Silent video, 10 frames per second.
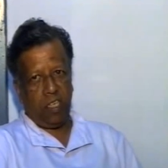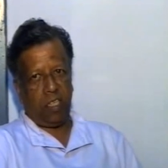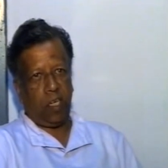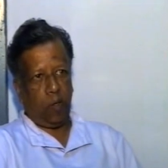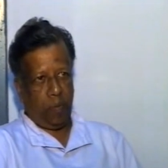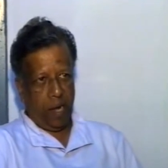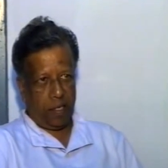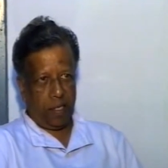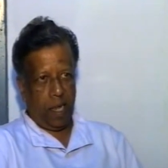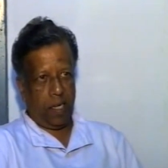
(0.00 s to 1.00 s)
is Kripa
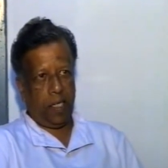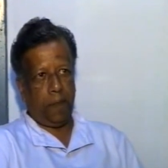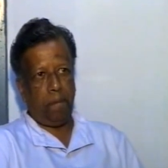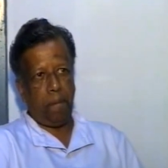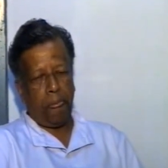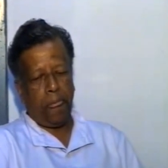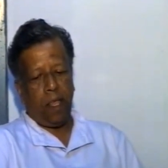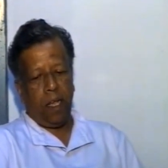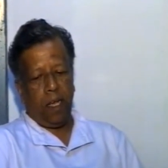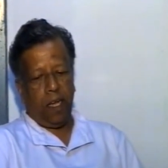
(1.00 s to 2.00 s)
Sagaram.
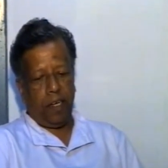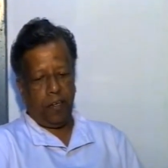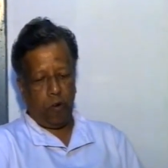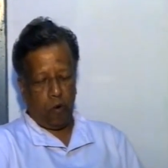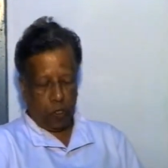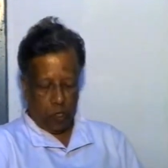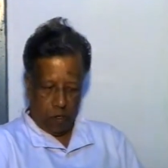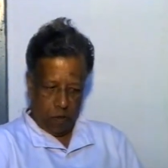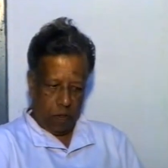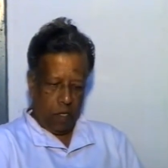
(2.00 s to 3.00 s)
And
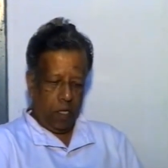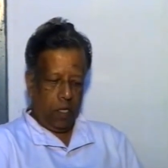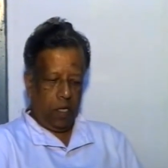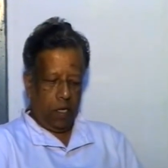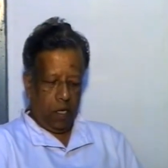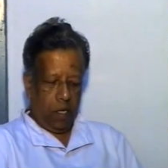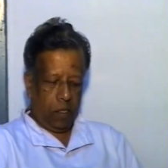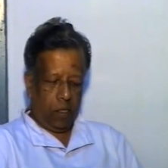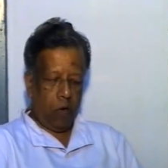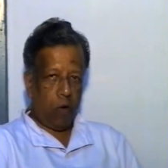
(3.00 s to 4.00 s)
also,
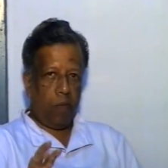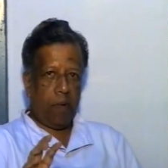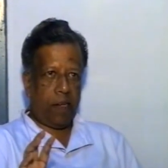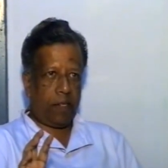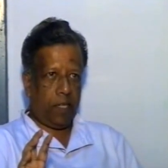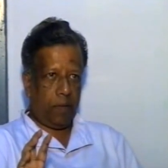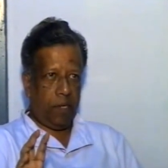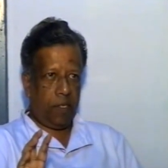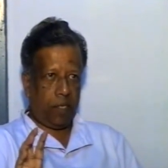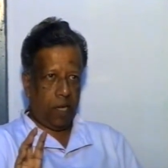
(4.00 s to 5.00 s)
the whole mass has
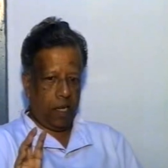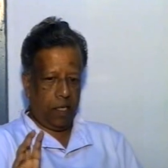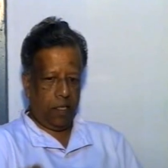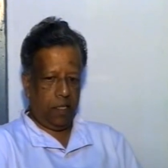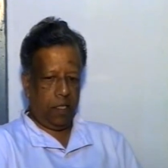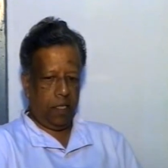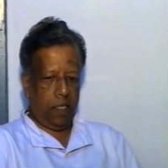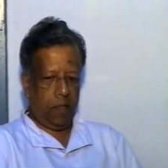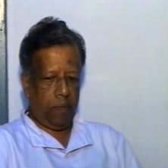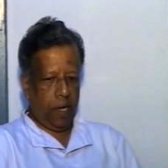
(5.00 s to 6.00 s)
been sung
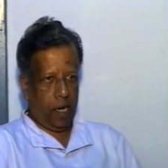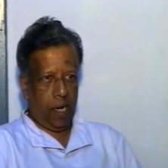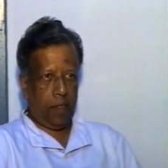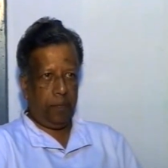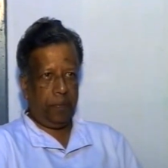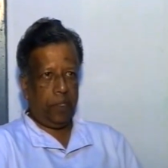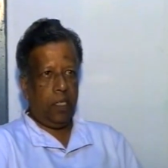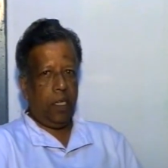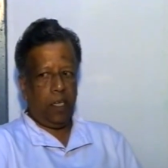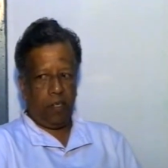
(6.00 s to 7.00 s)
in Malayalam.
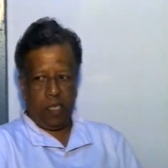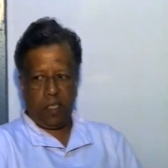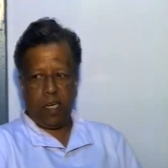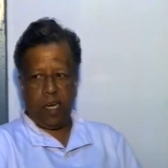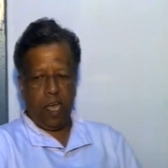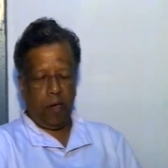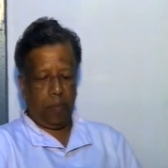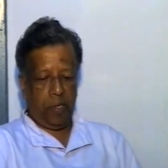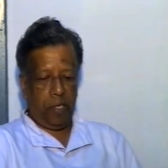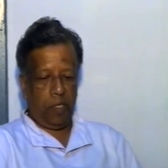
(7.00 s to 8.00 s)
And recently I have
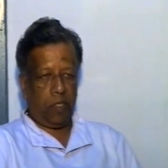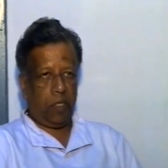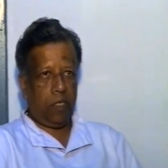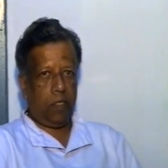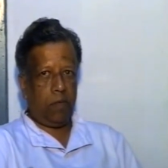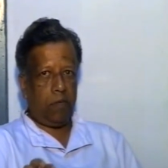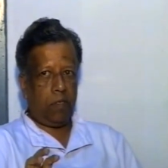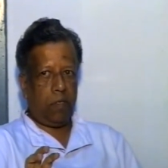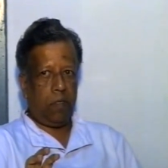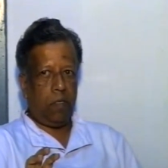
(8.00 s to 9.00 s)
produced
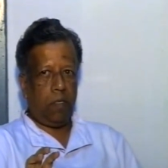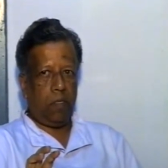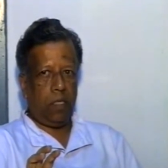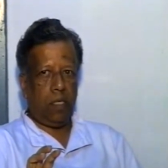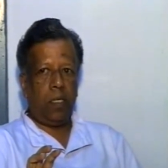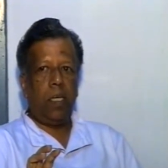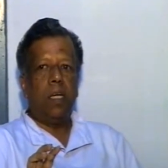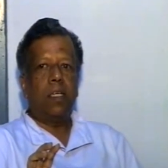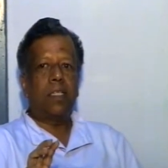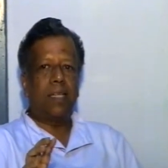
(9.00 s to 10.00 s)
the
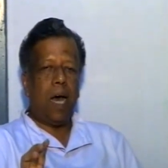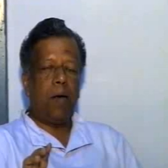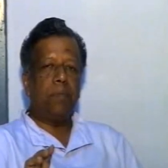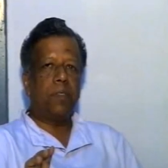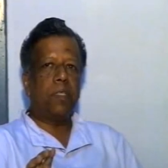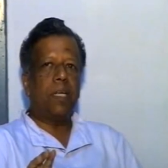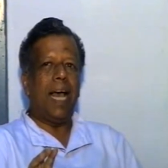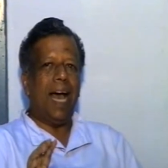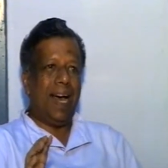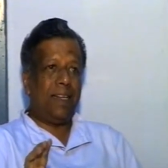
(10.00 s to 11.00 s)
Psalms
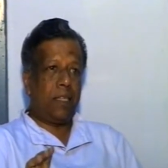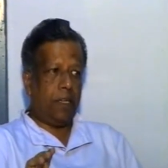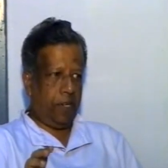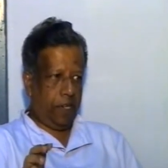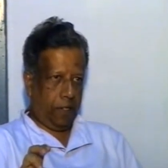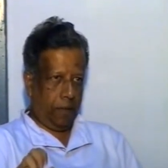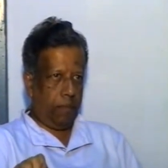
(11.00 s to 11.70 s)
as it is.